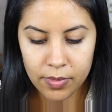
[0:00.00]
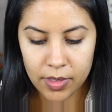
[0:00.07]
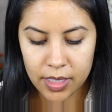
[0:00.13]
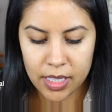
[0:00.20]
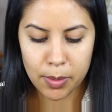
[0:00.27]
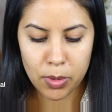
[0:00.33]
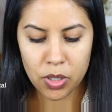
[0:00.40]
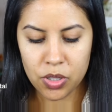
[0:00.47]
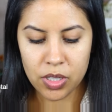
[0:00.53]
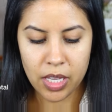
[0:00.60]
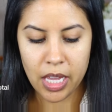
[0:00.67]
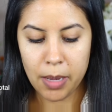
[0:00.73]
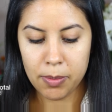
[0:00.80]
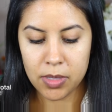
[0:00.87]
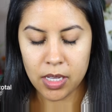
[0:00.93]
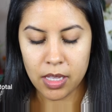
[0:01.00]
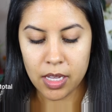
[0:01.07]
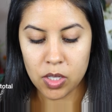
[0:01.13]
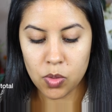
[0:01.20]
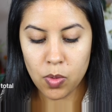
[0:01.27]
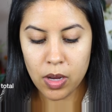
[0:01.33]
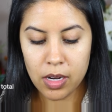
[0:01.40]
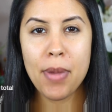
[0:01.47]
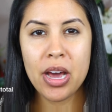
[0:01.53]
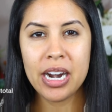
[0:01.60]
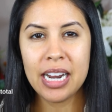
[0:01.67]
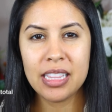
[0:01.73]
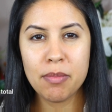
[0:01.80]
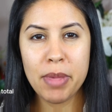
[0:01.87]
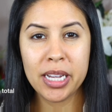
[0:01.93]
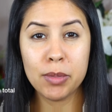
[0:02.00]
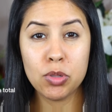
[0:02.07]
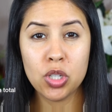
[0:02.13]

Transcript: scheme to this one. I bought it at the makeup